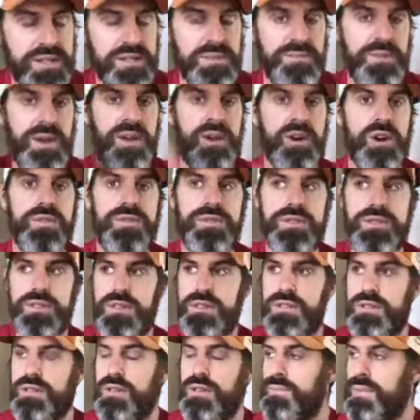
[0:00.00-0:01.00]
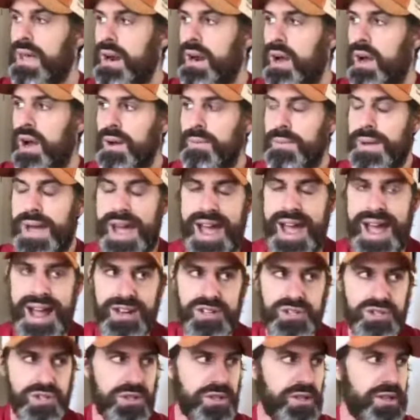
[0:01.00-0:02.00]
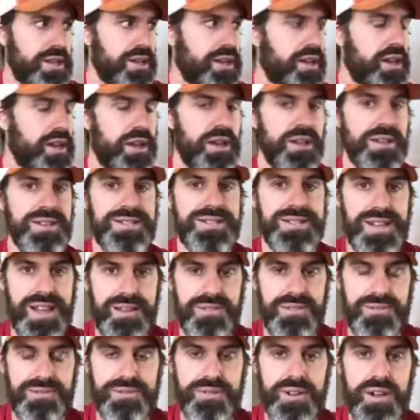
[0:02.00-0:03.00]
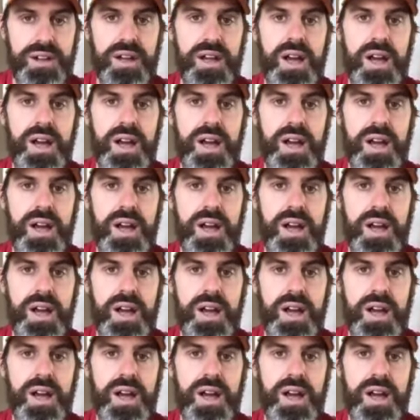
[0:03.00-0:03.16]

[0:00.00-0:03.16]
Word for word: to my nervous system, that I'm actually safe.